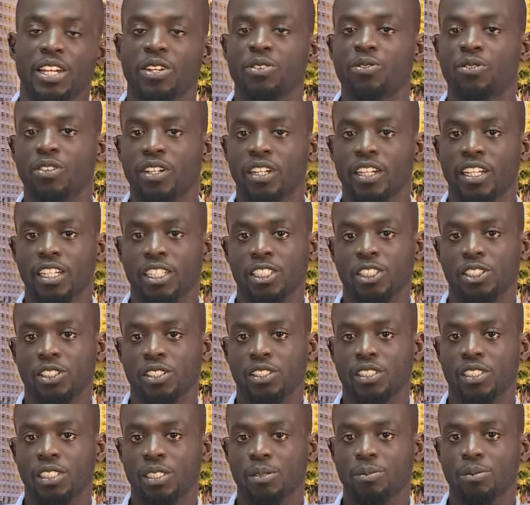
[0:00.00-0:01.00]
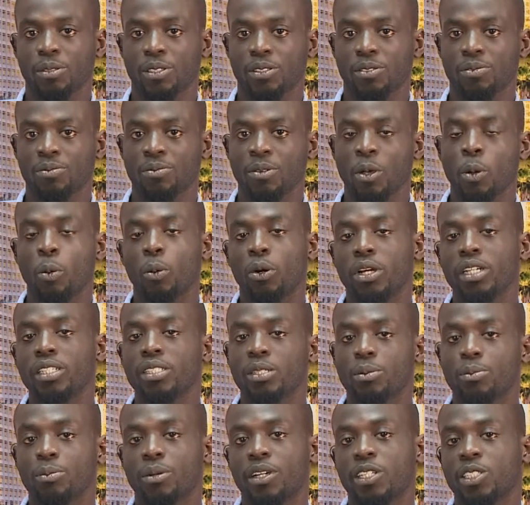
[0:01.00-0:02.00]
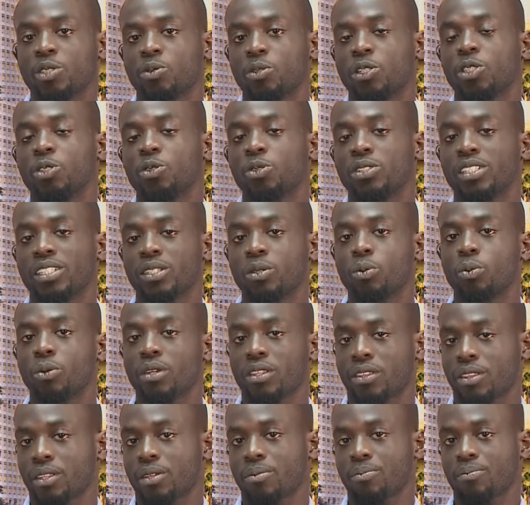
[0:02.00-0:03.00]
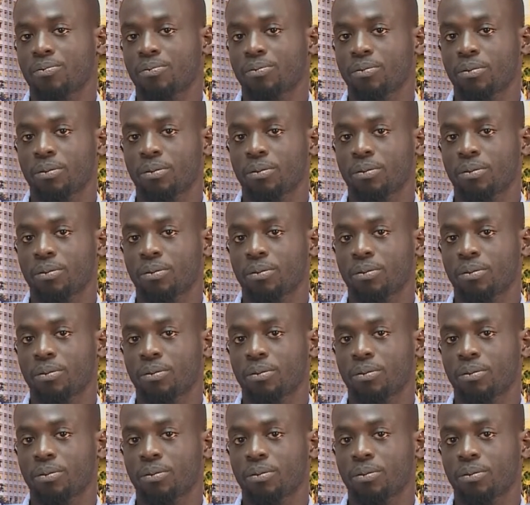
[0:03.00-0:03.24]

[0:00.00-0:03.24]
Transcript: in relationships? What is the best way to deal with them?